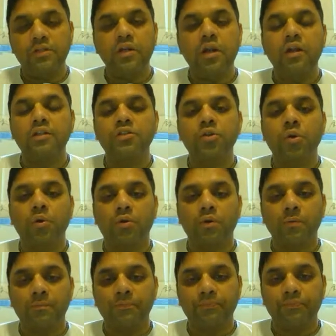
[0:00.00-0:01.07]
So it's not a
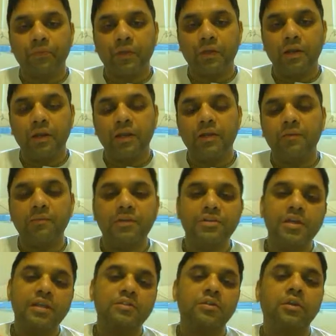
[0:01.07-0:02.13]
joke, right?
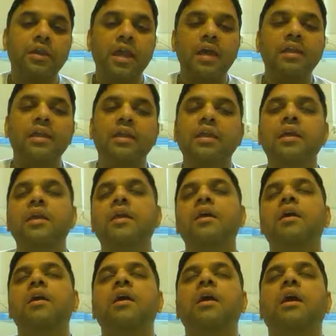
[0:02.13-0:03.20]
She has to
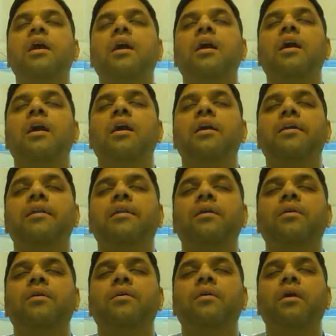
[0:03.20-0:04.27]
carry,
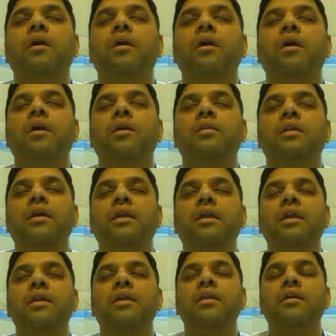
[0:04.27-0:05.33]

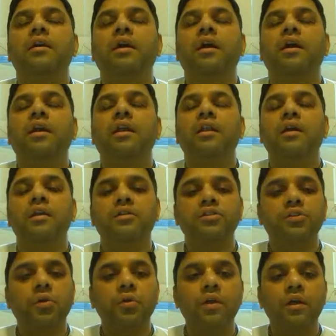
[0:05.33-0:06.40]
the kid in
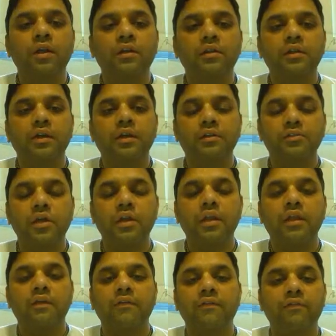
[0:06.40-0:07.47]
her shoulder.
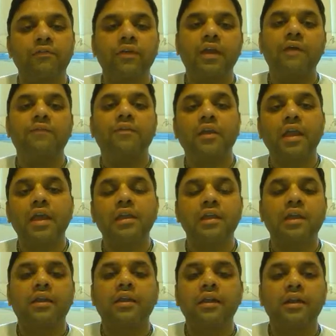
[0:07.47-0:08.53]
Sorry, if we have to
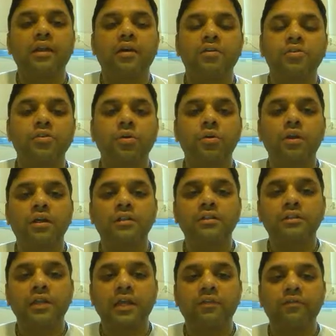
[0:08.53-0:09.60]
carry a kid in our
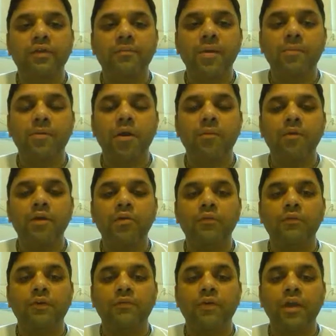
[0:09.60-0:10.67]
shoulders, like we may
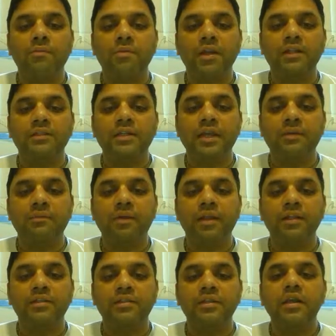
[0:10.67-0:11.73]
probably do for 5 minutes,
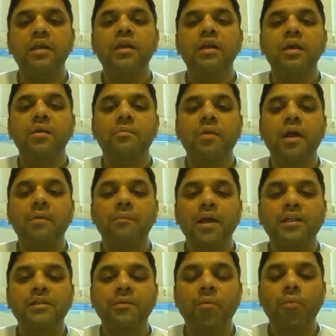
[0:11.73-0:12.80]
10 minutes,
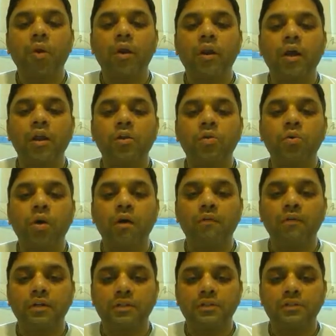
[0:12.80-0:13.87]
maximum 1 hour, 2